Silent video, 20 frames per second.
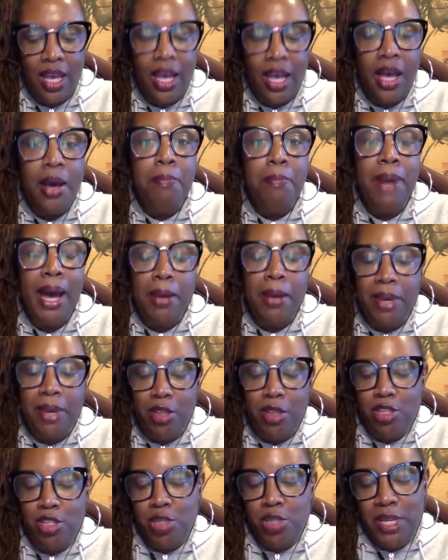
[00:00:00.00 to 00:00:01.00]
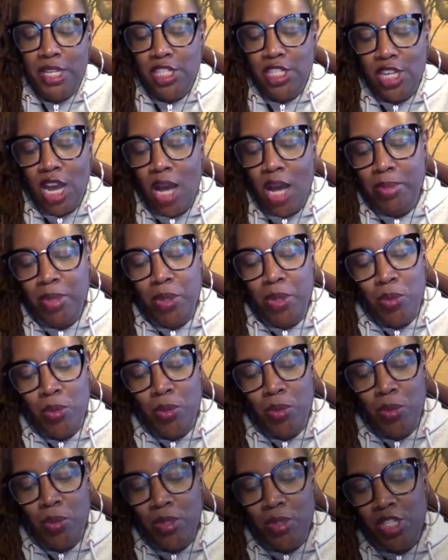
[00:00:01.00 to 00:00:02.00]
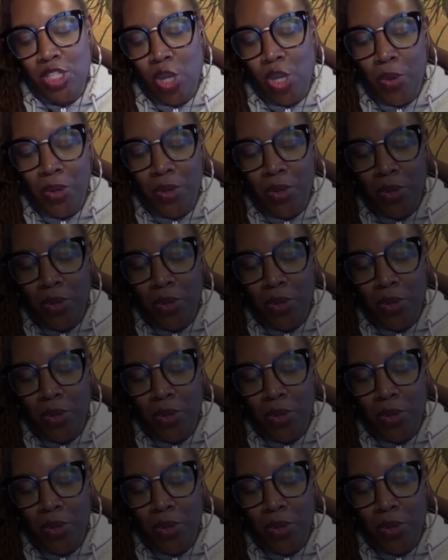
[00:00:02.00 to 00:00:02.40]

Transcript: My mother's peach cobbler was so good,